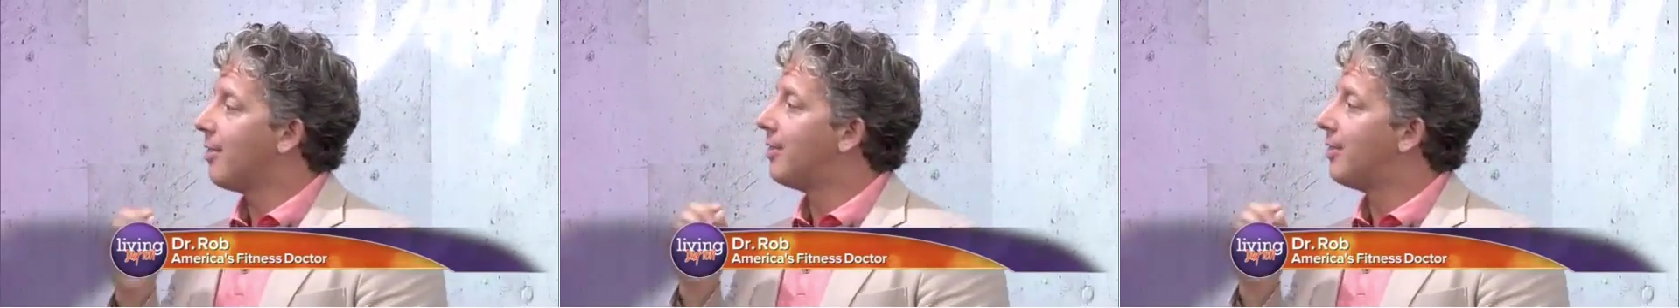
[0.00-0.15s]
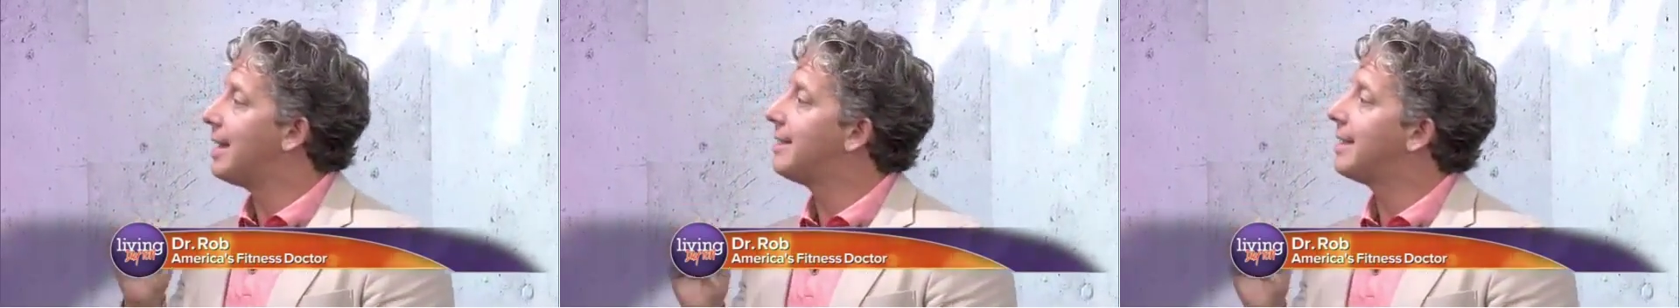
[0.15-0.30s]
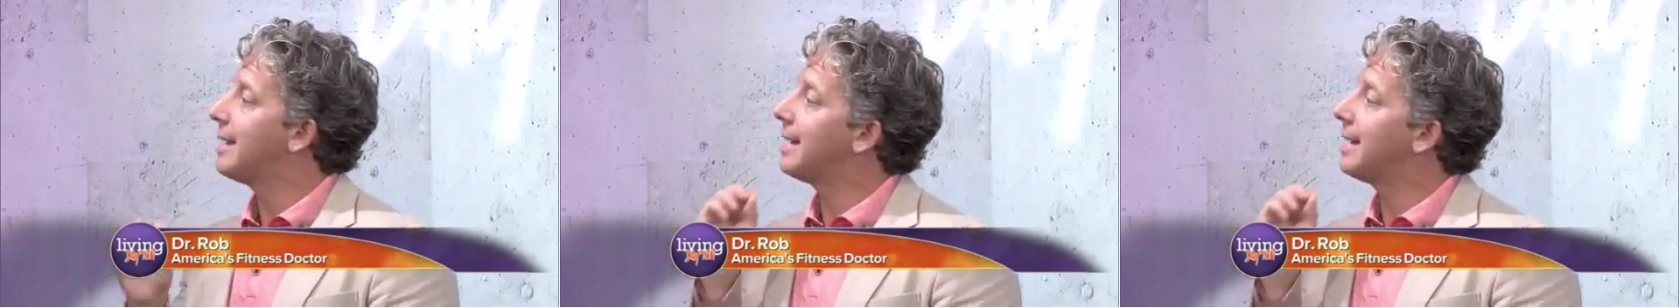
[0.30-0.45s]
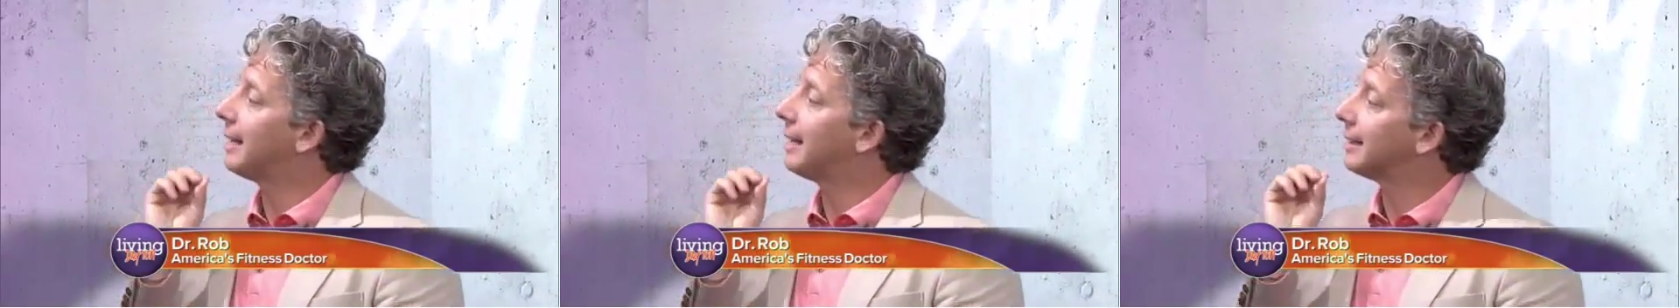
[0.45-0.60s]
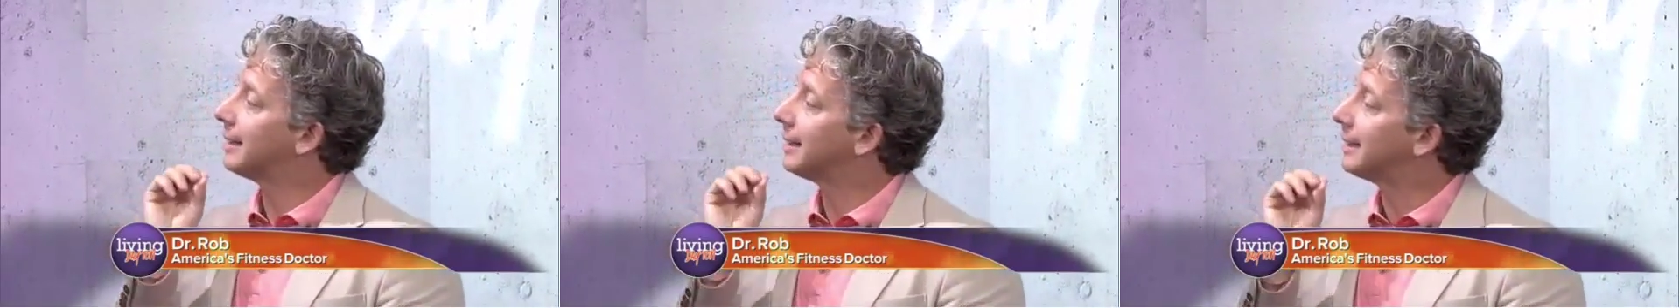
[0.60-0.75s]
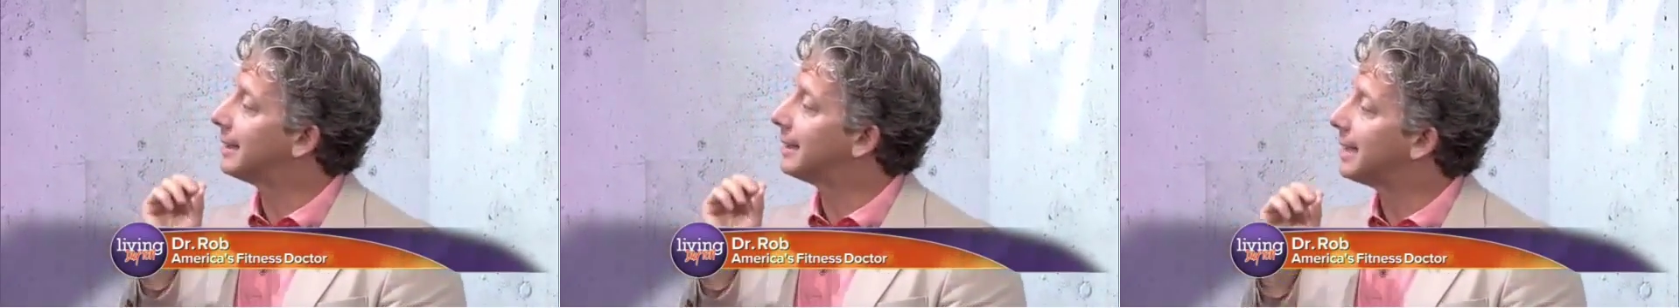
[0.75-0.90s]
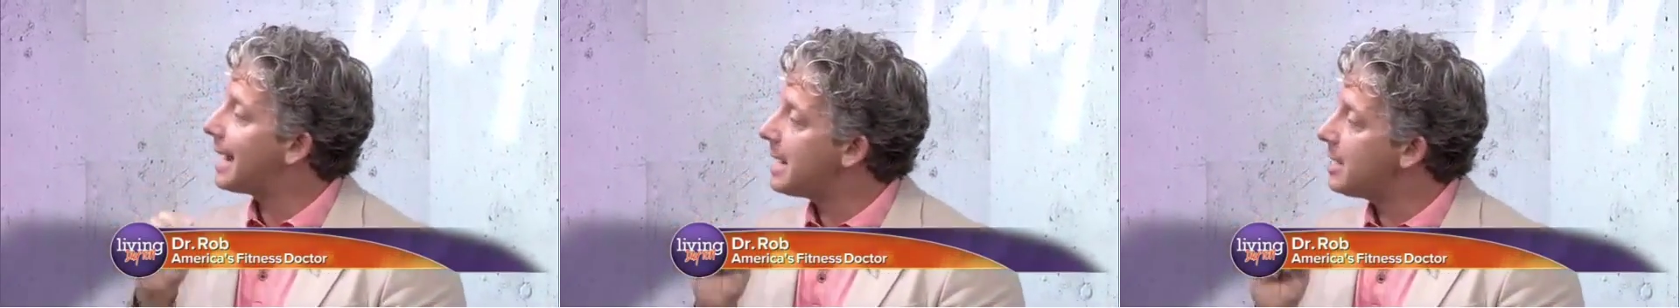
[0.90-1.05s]
they then
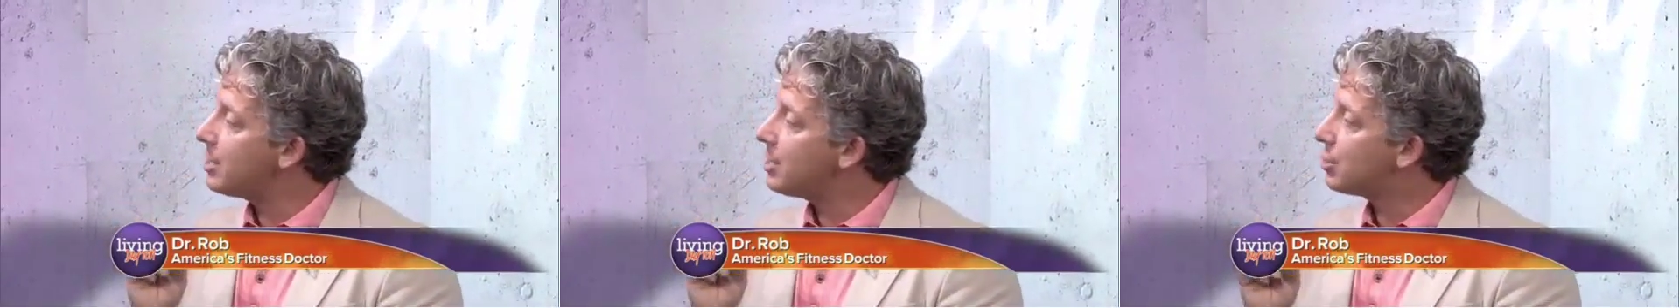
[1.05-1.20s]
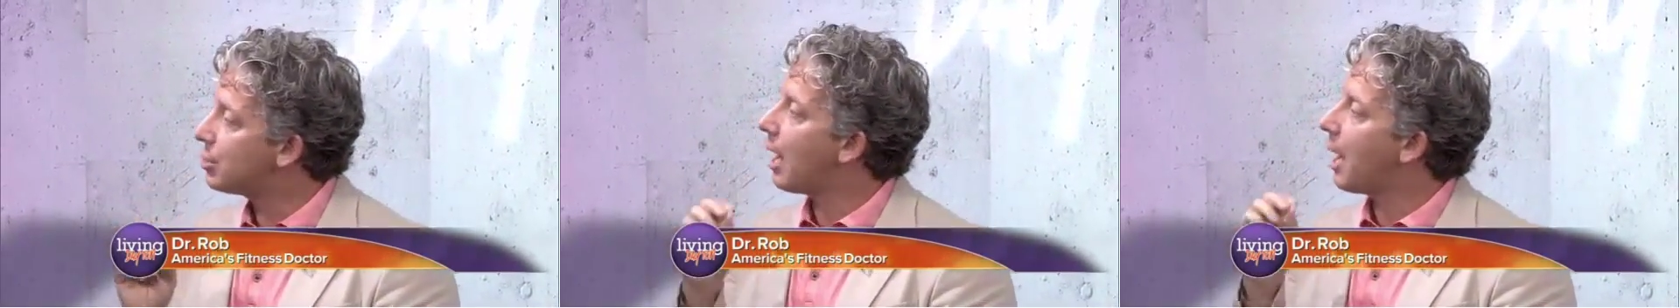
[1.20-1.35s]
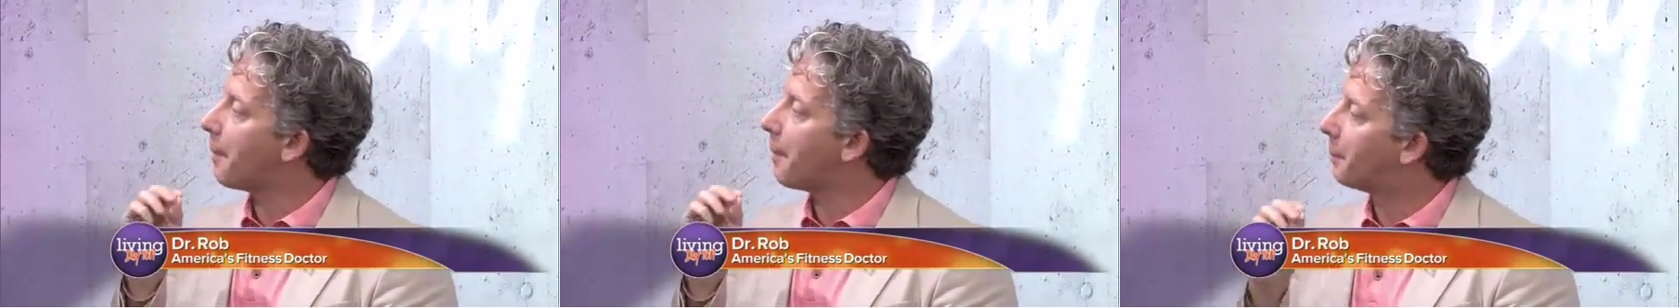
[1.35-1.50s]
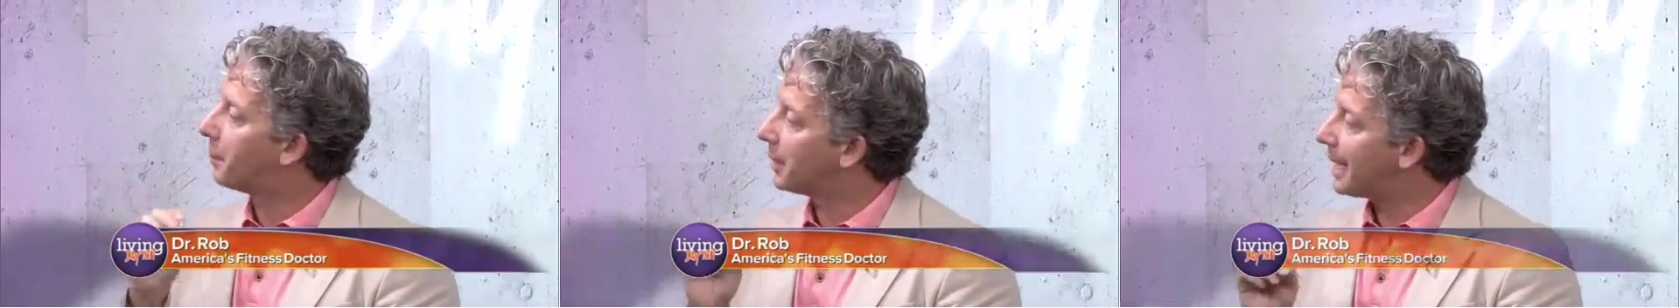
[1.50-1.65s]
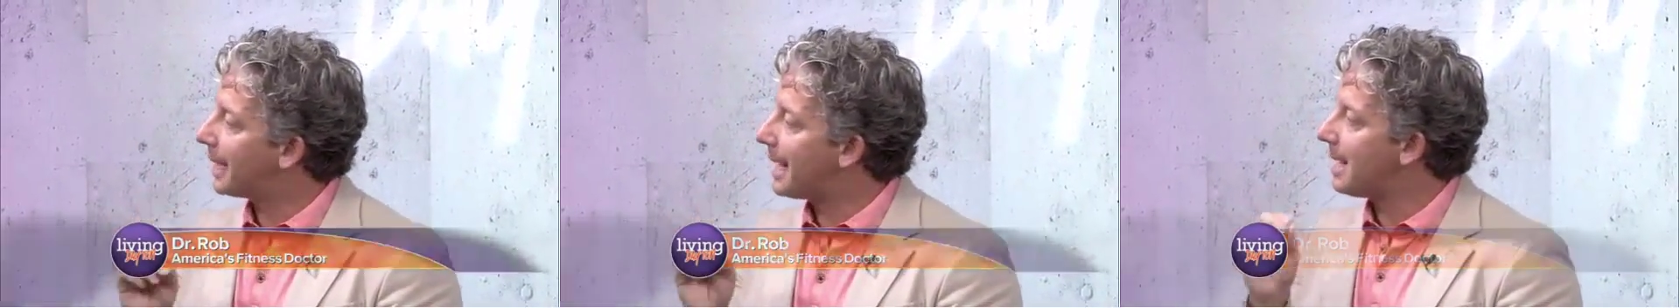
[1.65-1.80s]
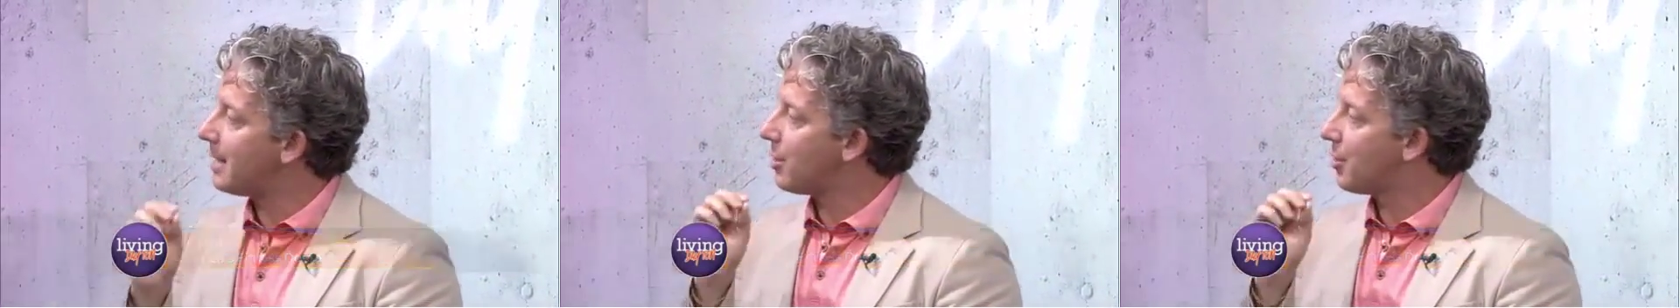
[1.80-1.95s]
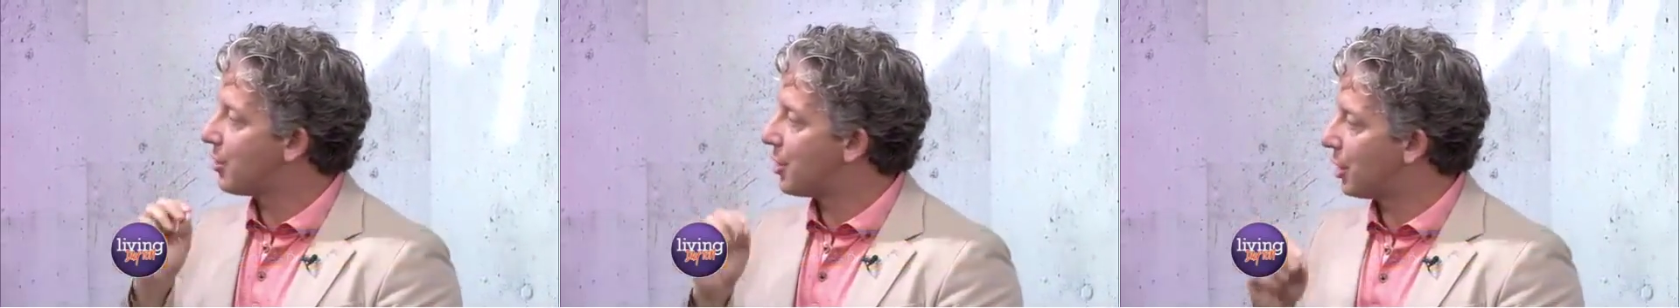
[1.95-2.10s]
laser
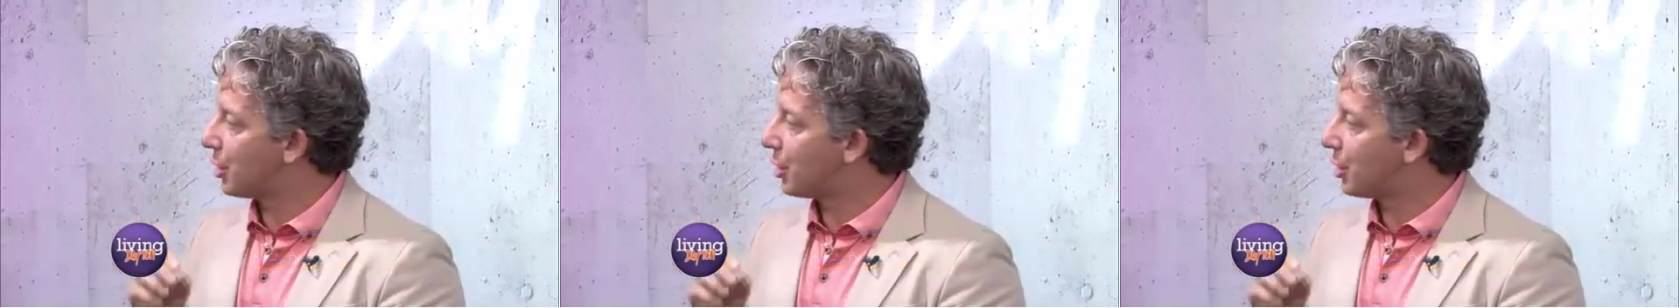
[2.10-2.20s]
ablate